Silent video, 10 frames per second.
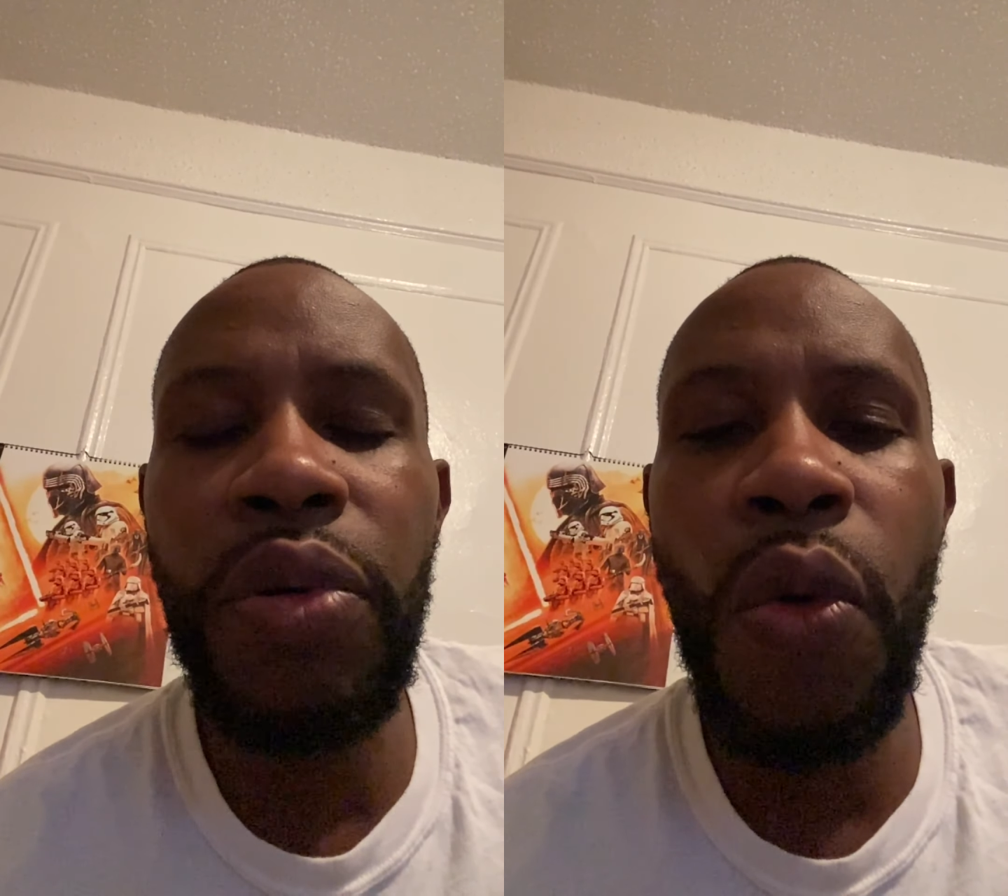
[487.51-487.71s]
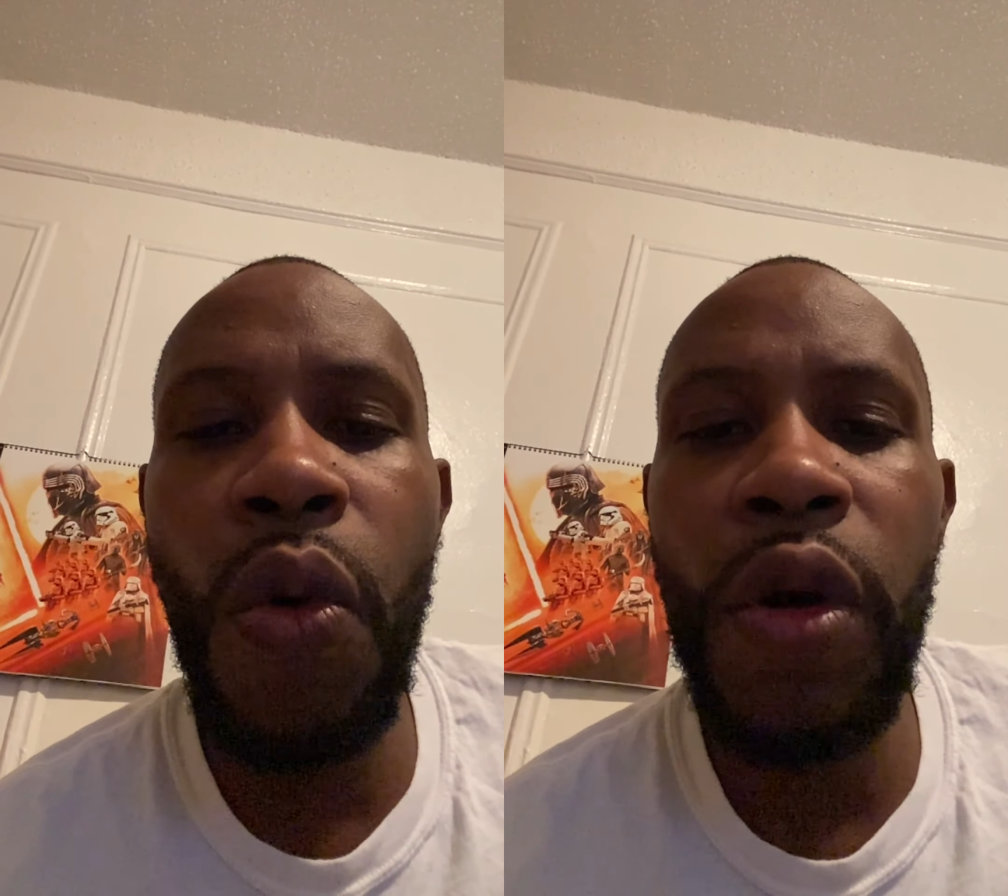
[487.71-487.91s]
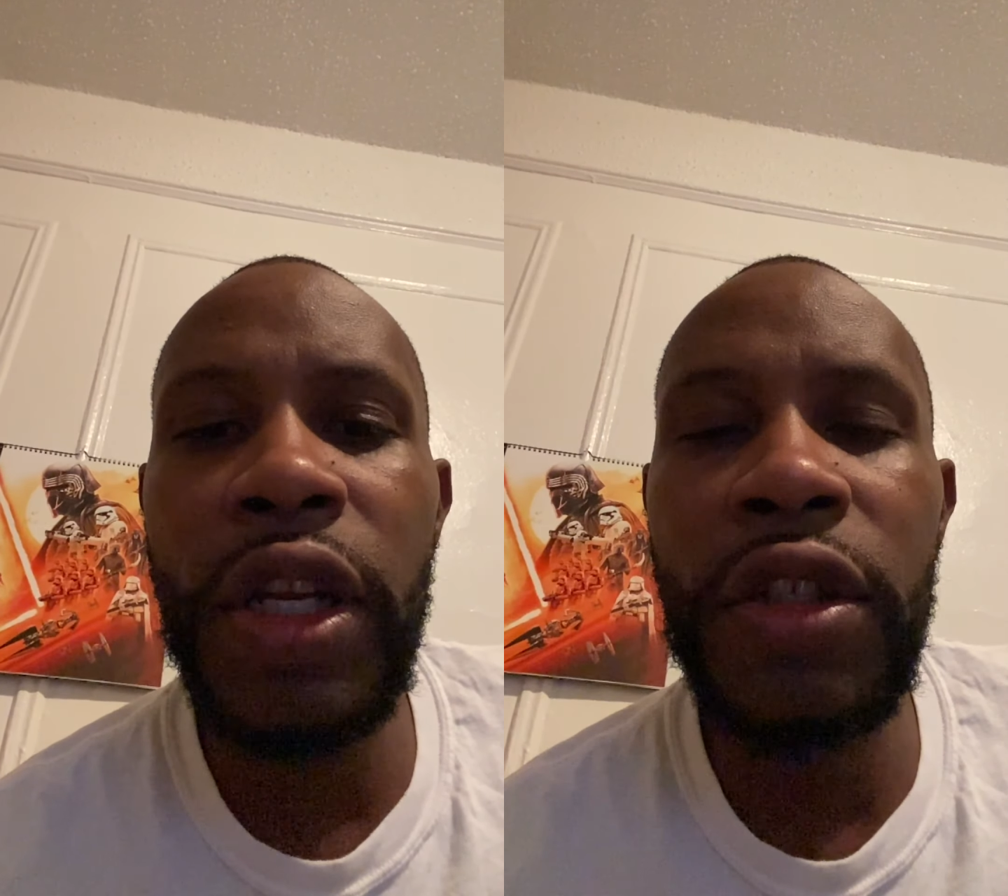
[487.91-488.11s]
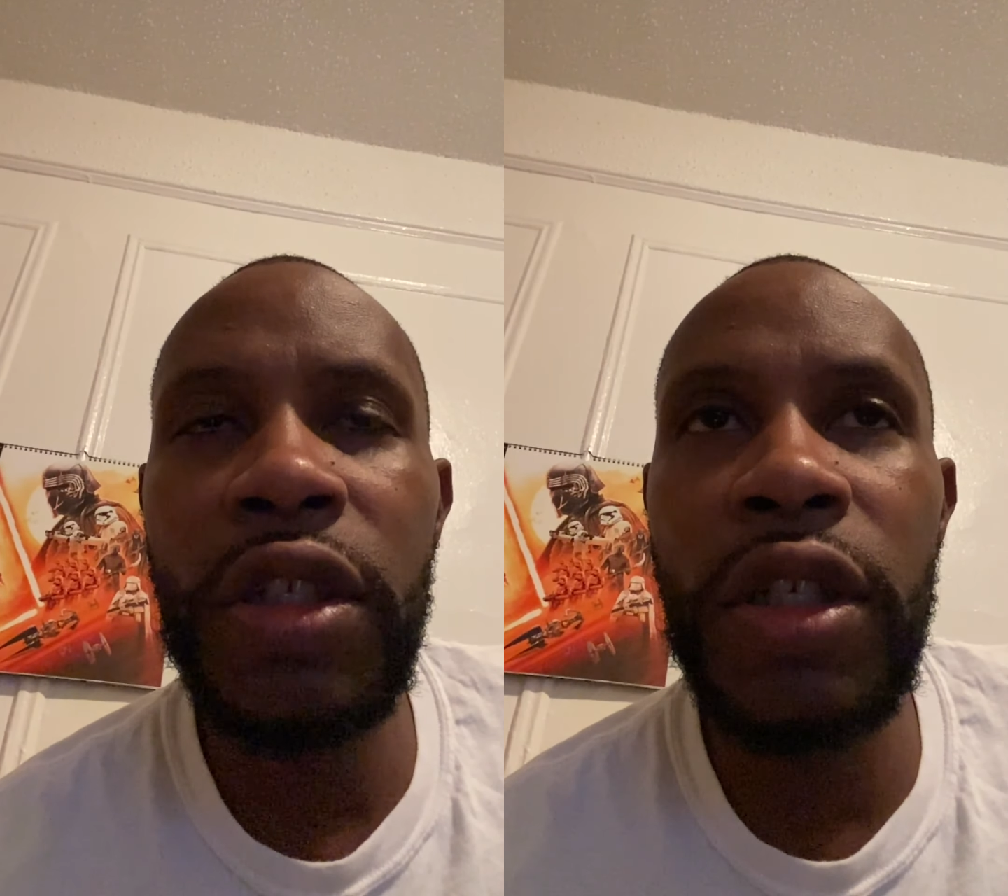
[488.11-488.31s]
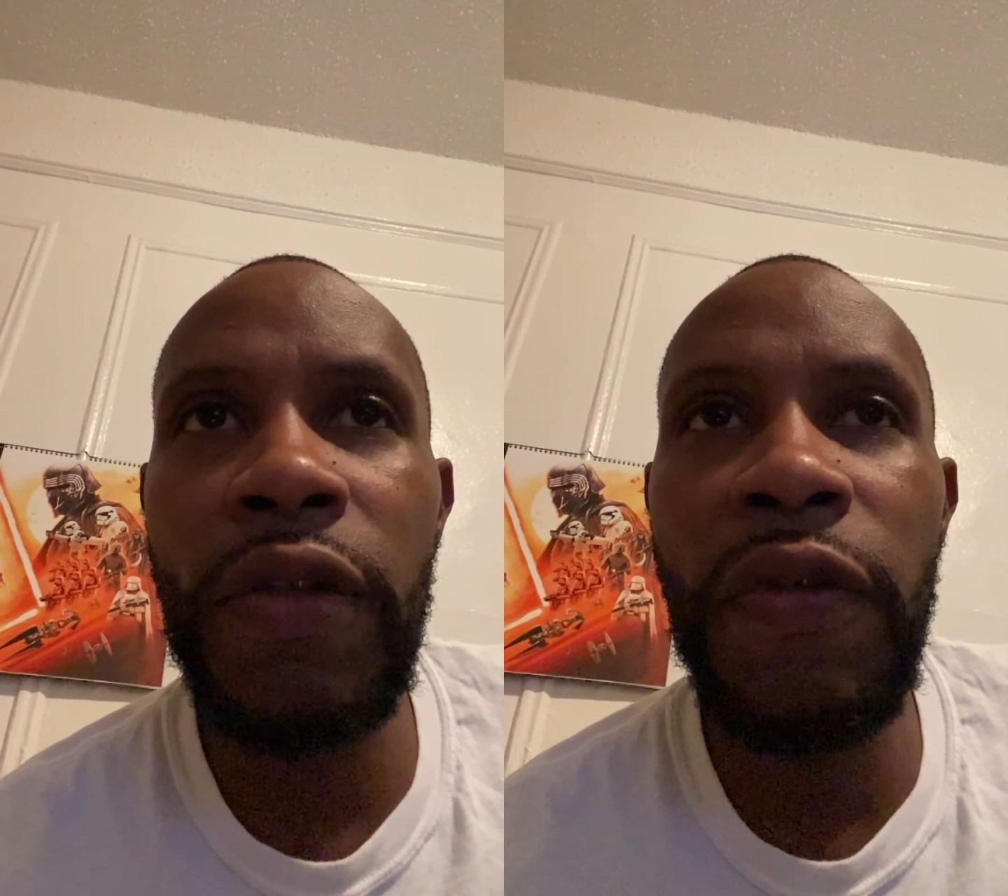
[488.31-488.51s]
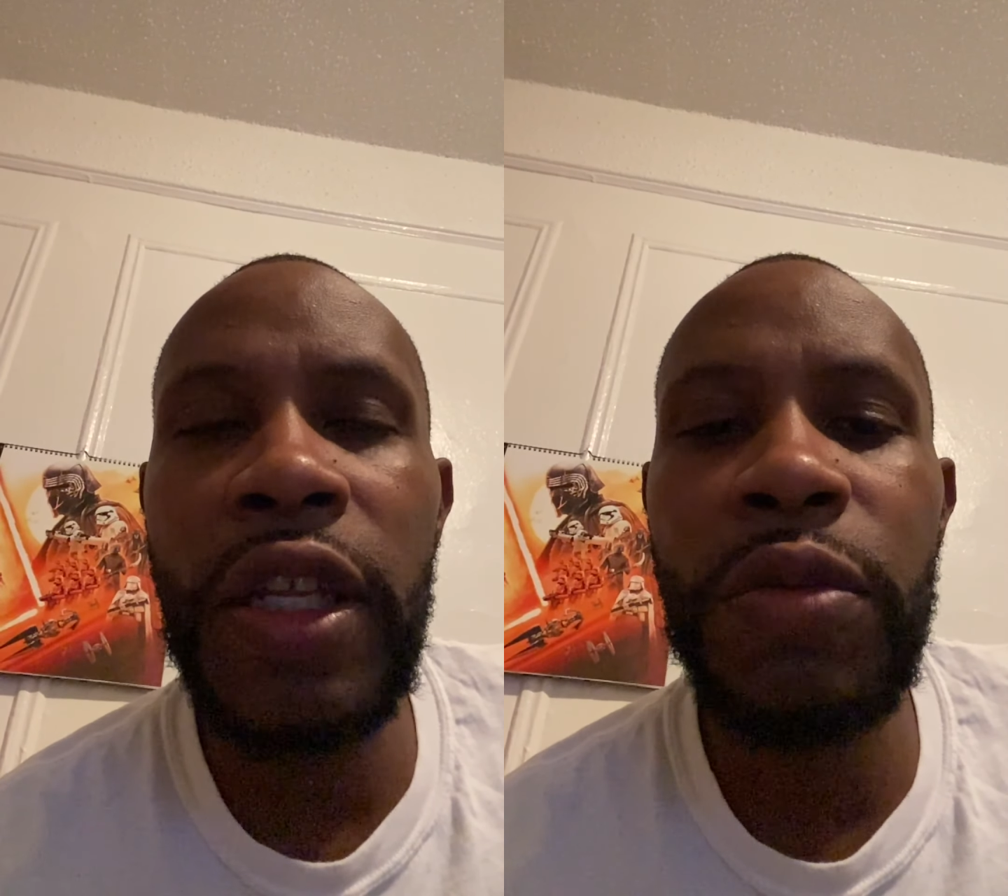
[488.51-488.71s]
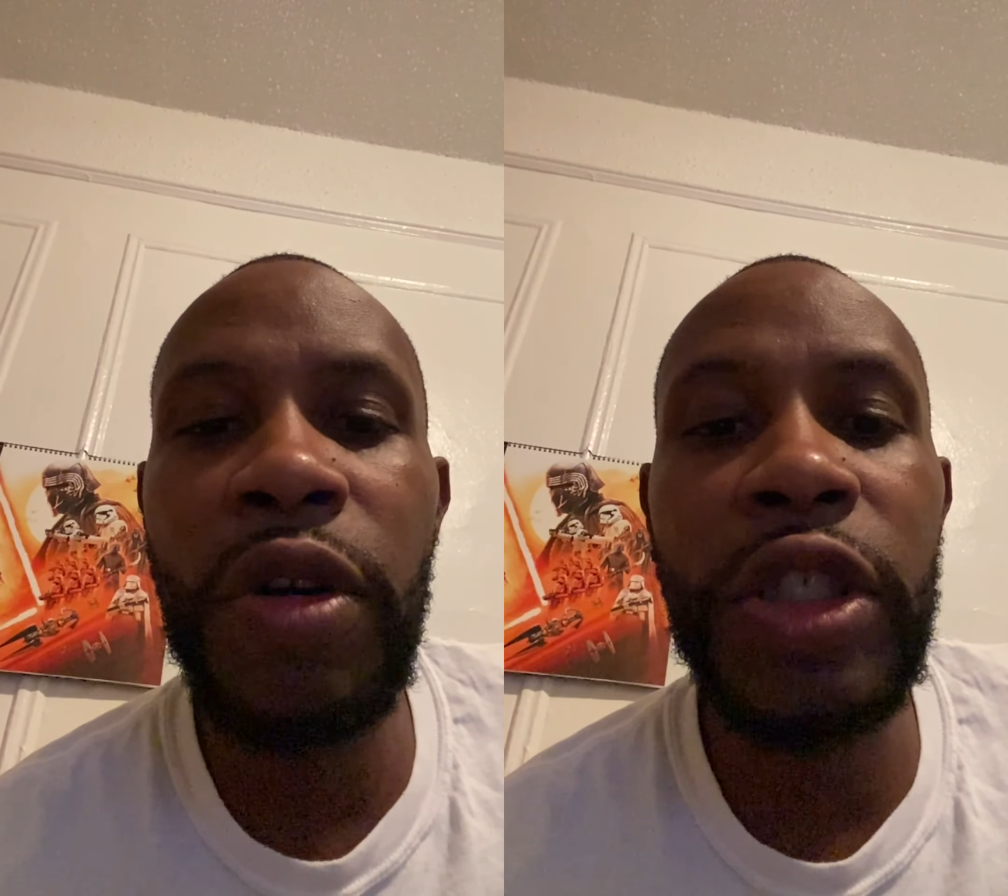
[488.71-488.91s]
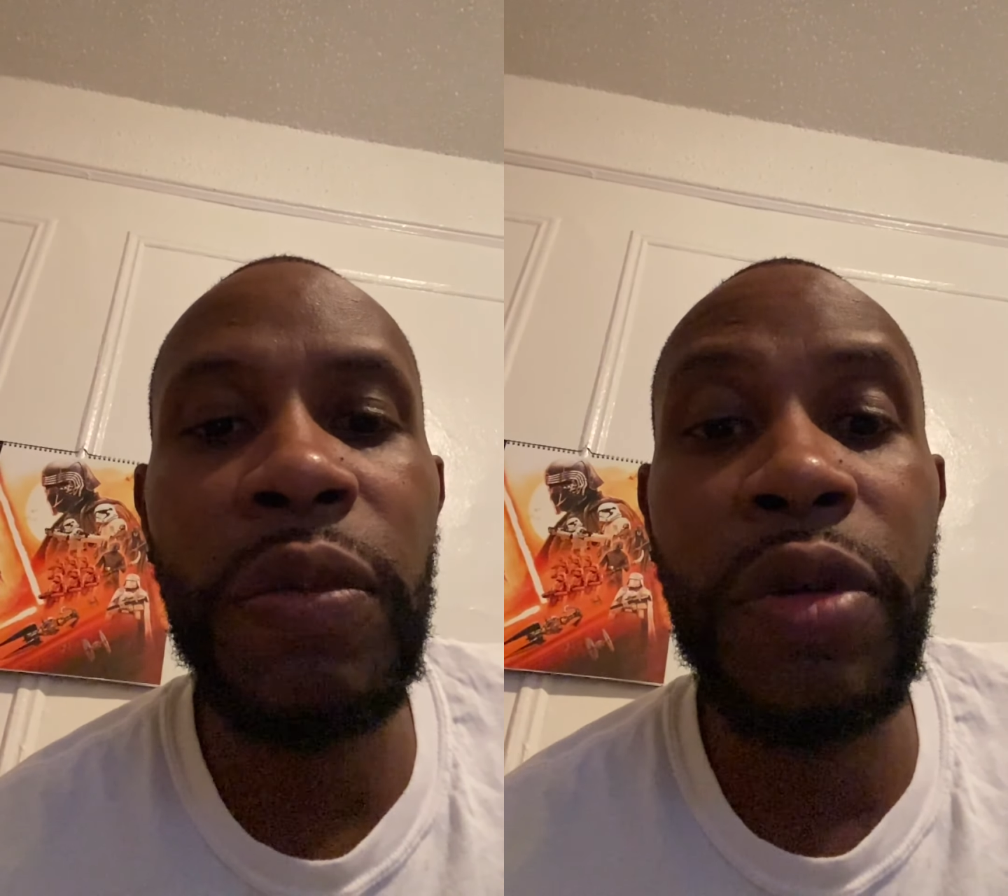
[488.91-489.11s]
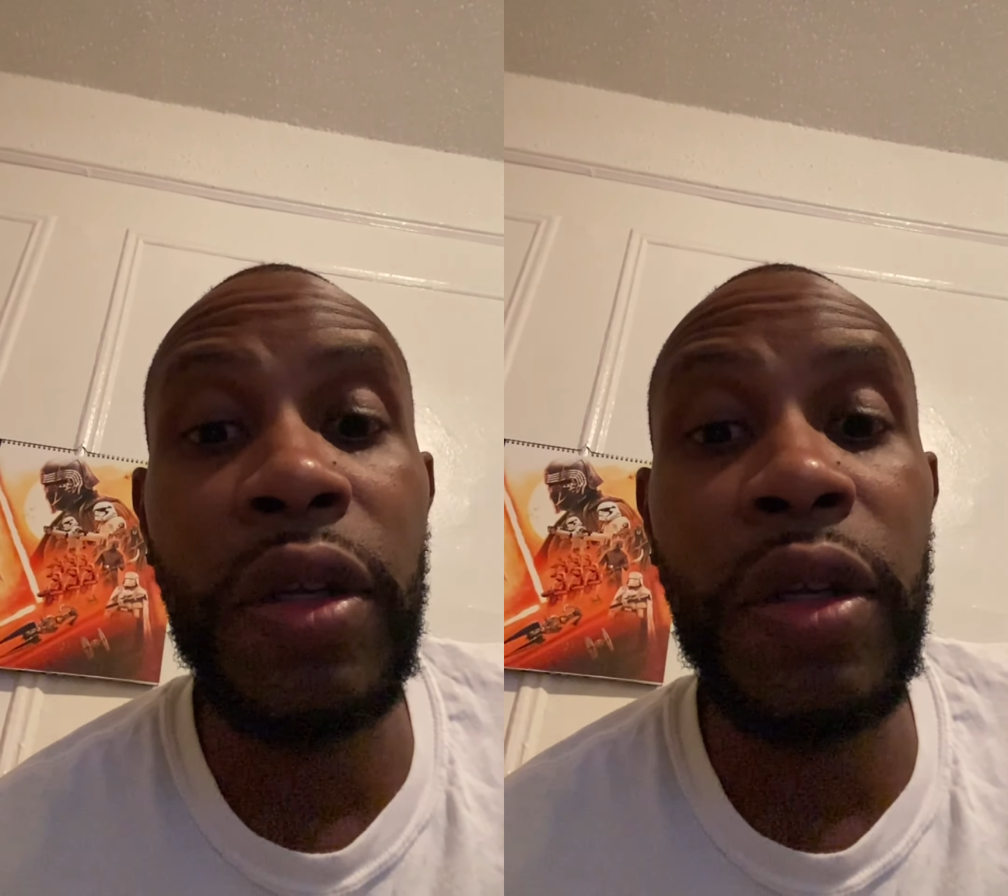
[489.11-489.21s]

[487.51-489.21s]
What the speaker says: poured into the defense budget,